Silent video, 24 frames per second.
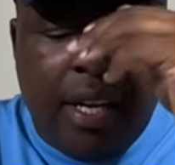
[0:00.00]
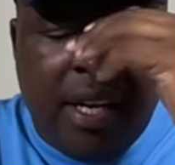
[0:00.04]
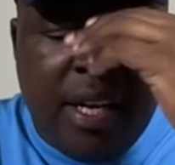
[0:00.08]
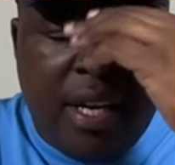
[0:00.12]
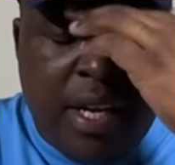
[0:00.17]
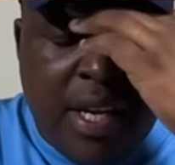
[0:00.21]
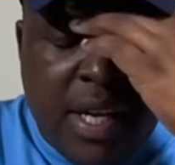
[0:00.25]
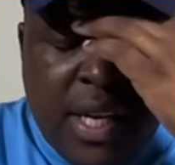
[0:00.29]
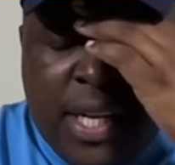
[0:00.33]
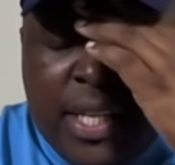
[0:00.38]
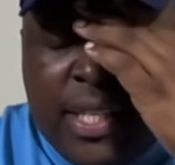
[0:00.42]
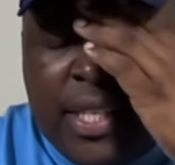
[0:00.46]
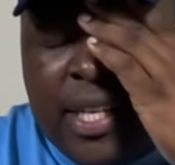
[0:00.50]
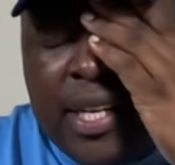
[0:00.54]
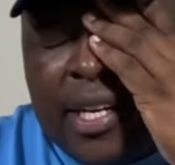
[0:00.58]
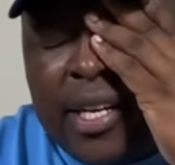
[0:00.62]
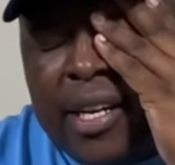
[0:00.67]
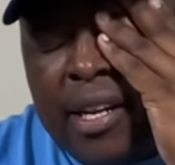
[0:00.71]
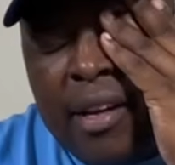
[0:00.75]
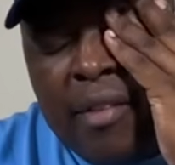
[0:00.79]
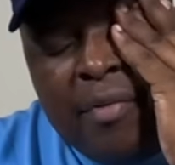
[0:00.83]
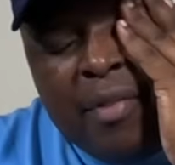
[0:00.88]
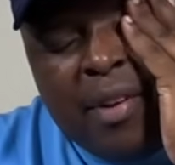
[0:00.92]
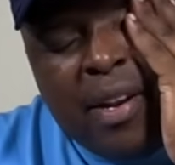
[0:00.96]
he
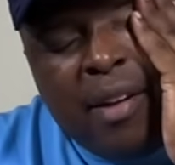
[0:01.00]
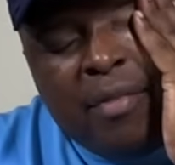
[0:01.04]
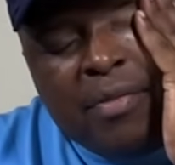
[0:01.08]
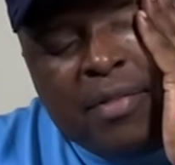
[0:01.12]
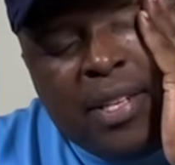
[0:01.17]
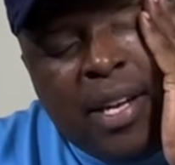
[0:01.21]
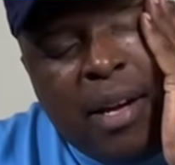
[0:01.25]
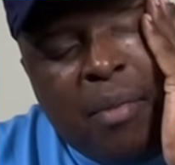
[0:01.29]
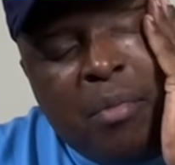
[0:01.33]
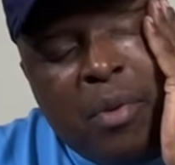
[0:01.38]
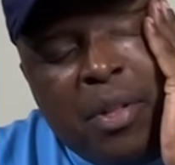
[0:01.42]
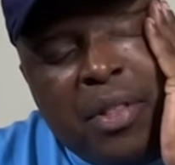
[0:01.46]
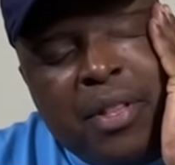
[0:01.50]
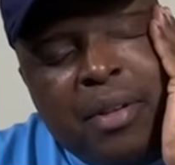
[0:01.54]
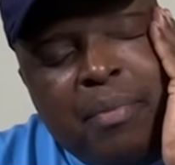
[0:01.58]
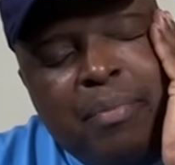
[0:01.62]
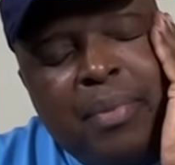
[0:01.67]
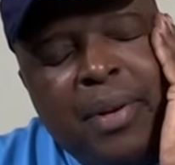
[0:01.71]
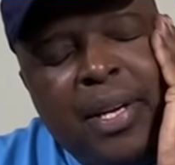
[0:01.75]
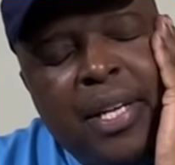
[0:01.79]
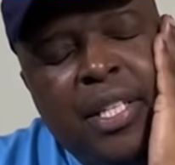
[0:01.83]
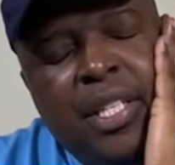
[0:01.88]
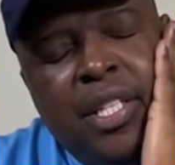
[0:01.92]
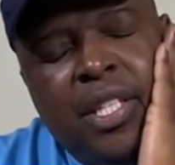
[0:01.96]
didn't have enough time on the
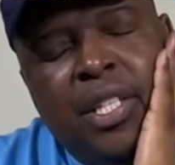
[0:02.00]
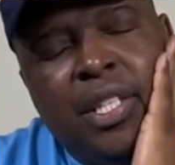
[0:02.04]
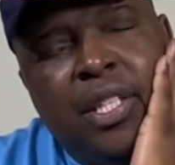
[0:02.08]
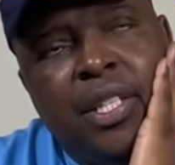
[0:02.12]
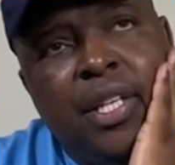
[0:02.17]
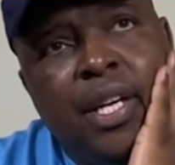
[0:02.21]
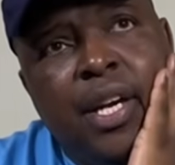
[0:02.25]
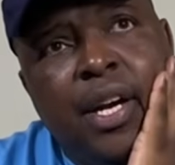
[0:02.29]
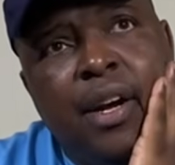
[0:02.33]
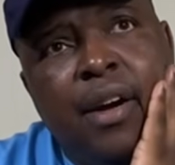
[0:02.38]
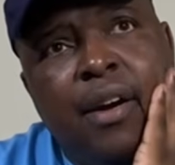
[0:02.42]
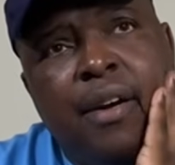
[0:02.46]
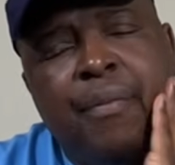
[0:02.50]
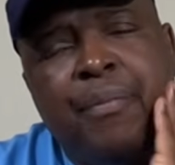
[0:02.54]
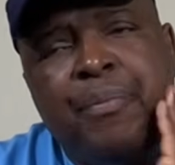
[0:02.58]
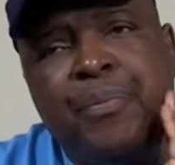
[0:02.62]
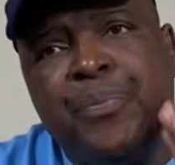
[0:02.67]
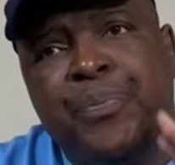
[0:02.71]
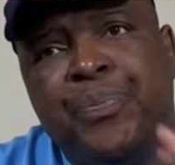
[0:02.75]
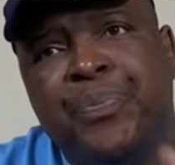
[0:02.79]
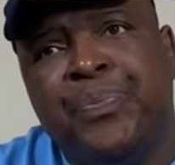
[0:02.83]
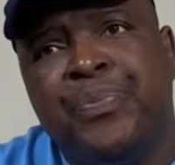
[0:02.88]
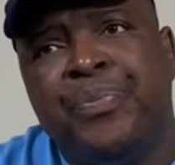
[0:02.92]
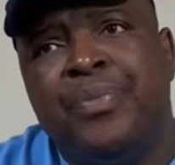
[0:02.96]
pitch.
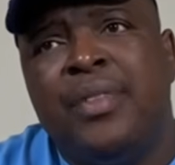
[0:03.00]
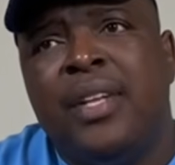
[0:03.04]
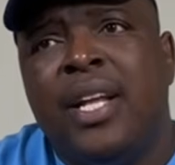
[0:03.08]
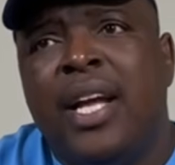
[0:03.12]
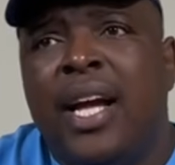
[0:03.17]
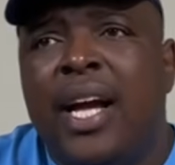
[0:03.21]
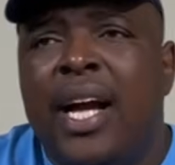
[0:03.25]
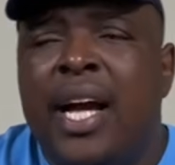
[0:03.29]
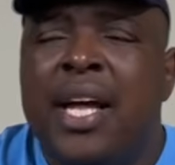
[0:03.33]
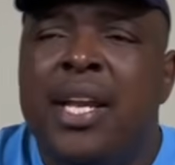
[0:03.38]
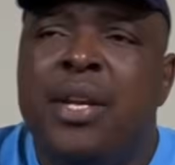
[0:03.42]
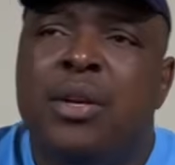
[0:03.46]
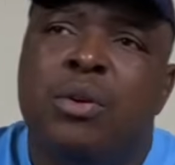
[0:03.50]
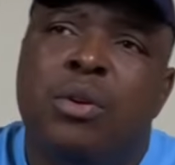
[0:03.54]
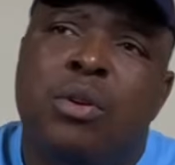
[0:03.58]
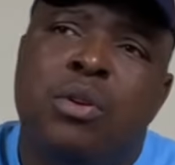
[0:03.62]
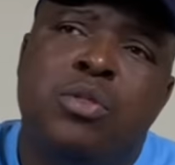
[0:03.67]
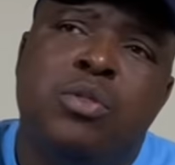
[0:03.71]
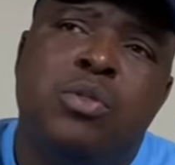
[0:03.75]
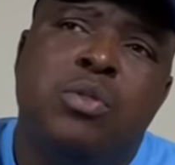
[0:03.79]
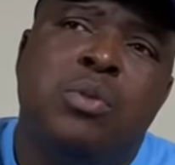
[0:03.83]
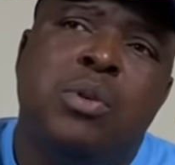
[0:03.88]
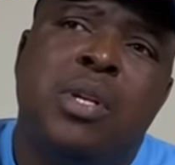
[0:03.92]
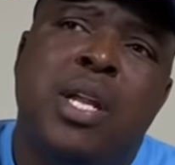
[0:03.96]
And
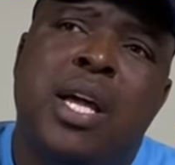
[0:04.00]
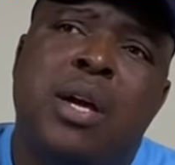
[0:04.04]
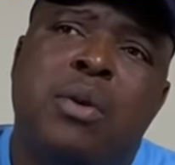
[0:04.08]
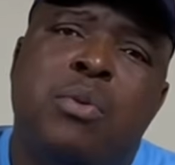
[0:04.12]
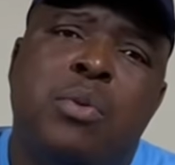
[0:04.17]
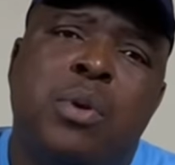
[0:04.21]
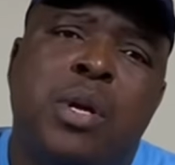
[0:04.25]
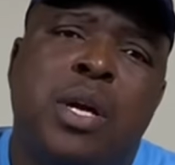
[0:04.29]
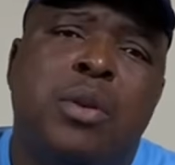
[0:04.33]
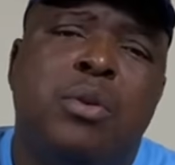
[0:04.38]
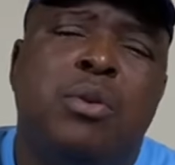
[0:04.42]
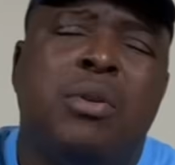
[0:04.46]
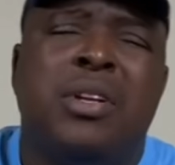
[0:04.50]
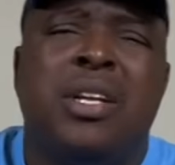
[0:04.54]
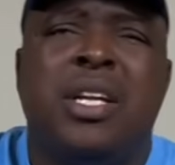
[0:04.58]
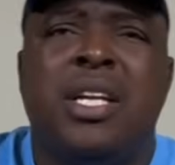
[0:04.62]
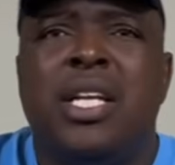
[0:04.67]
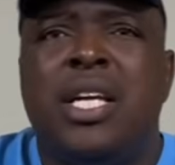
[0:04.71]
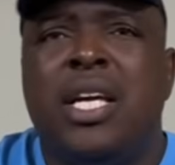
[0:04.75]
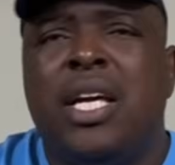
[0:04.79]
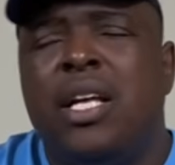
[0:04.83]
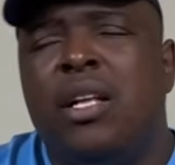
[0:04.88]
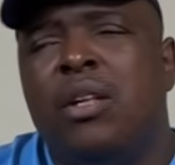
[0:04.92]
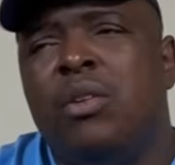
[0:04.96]
also, like, we had
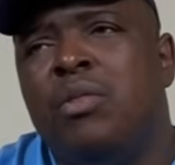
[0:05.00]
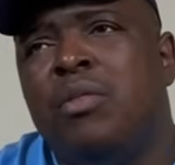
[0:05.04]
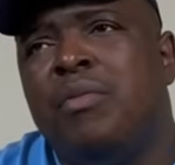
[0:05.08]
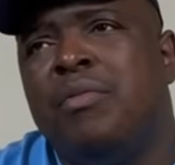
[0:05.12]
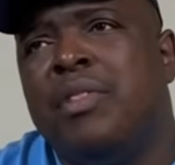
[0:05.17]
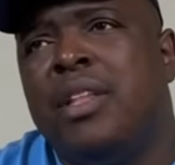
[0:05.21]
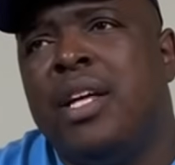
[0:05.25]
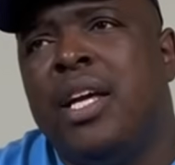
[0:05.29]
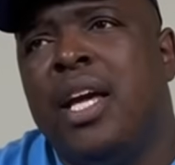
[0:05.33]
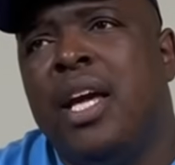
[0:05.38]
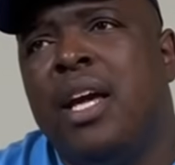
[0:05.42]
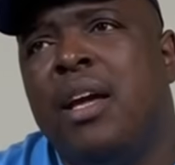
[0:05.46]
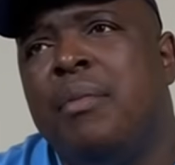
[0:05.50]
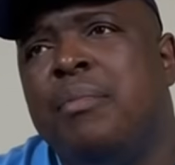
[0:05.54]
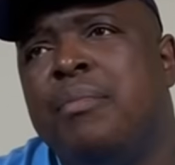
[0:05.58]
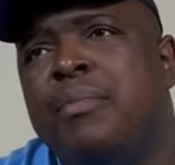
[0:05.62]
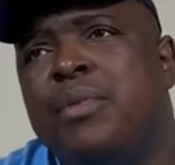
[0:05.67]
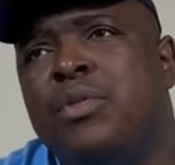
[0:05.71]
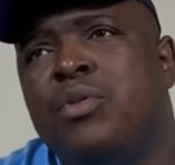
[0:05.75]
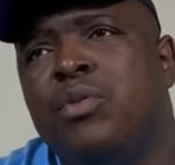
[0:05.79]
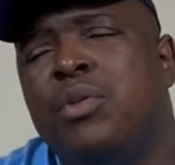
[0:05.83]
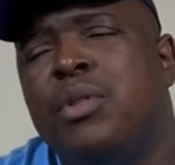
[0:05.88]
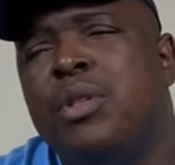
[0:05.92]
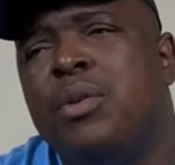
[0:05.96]
already killed off the game,
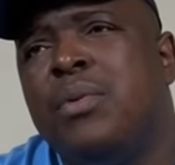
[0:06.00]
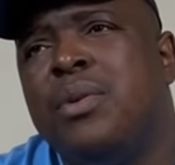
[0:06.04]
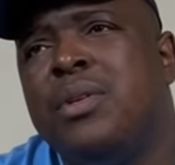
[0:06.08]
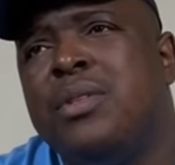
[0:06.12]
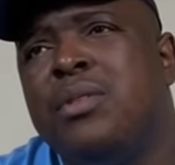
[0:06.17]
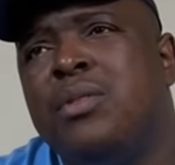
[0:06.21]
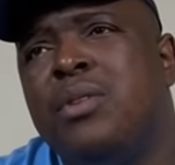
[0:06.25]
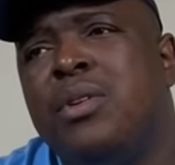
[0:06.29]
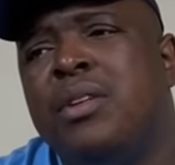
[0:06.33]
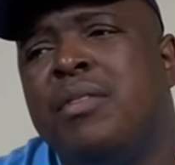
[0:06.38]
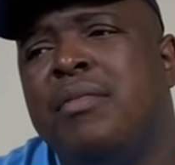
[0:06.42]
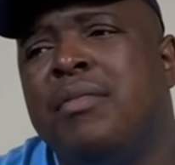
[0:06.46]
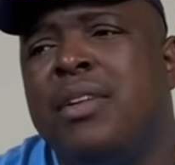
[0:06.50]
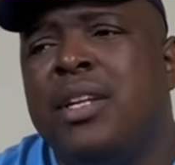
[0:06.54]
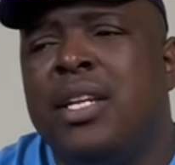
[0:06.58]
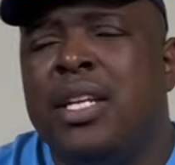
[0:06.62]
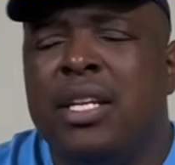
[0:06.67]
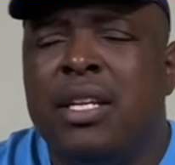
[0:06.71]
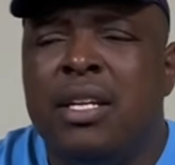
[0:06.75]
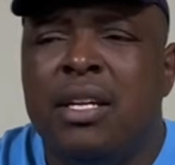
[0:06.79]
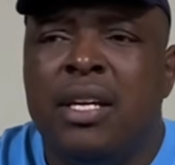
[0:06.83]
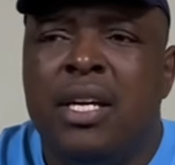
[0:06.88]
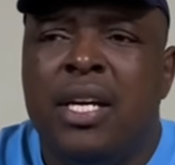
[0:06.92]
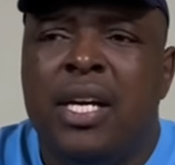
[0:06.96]
so there was not even
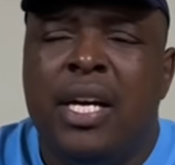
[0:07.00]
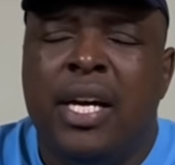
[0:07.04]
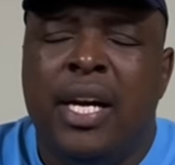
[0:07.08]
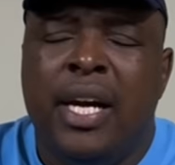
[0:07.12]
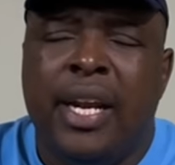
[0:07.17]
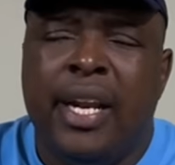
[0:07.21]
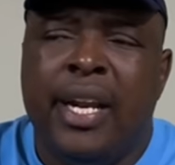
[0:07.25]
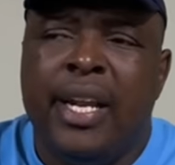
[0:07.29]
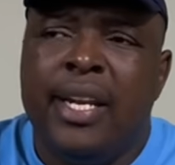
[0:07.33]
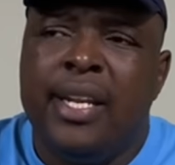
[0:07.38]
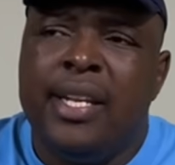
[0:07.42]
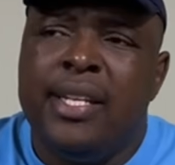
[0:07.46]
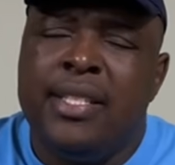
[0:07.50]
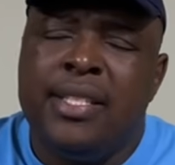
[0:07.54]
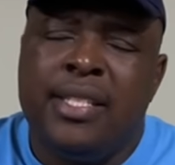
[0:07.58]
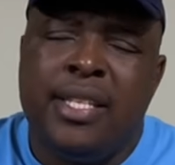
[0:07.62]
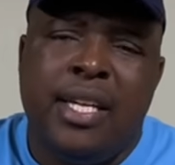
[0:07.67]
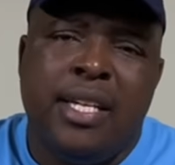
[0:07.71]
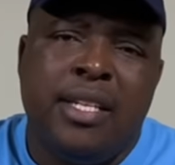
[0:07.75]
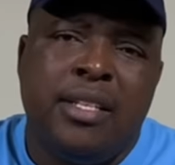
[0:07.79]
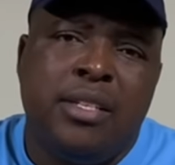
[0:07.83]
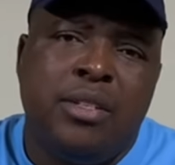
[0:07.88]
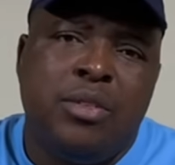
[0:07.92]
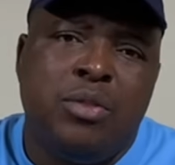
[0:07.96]
a real
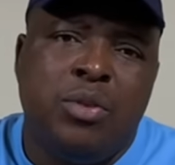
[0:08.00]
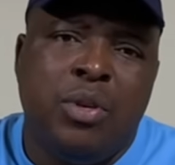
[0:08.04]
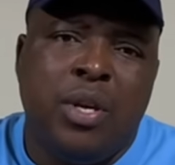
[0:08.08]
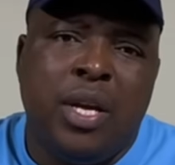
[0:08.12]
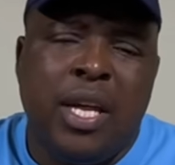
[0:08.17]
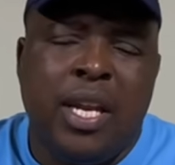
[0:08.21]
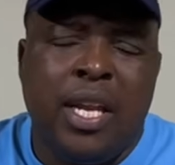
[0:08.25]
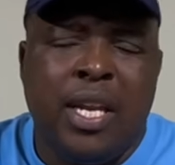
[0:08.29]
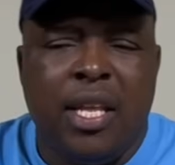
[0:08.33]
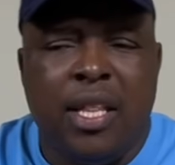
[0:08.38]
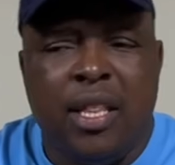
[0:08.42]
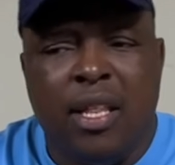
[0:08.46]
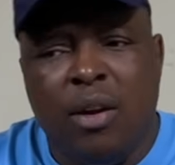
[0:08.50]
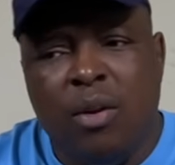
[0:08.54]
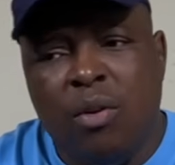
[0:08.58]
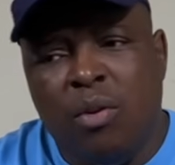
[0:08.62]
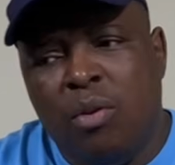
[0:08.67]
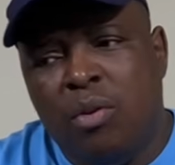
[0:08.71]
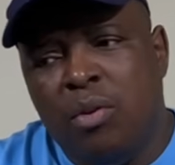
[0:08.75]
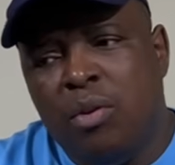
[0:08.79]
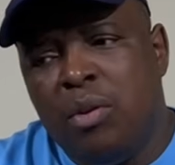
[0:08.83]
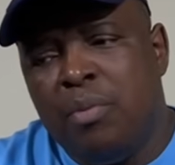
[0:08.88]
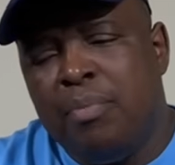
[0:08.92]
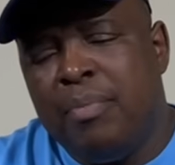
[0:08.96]
intent to get another
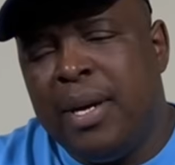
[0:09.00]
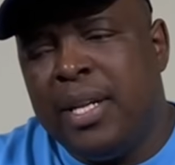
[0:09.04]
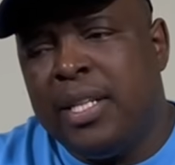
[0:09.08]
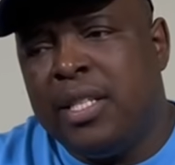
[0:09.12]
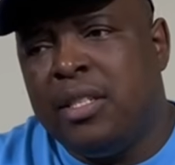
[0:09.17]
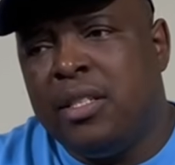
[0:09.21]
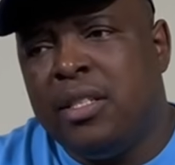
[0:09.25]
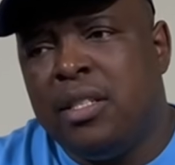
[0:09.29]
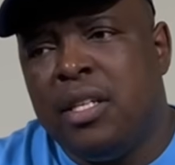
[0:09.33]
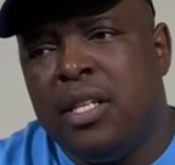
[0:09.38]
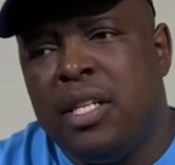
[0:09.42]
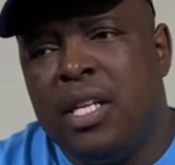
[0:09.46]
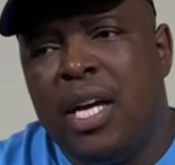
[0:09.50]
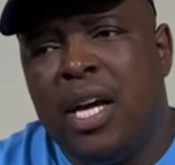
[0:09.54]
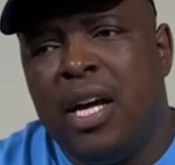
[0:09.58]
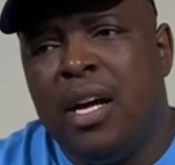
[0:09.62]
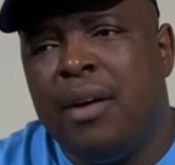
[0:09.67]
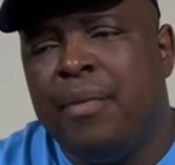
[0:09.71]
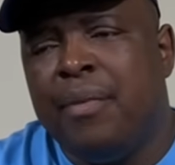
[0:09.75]
goal. But yeah,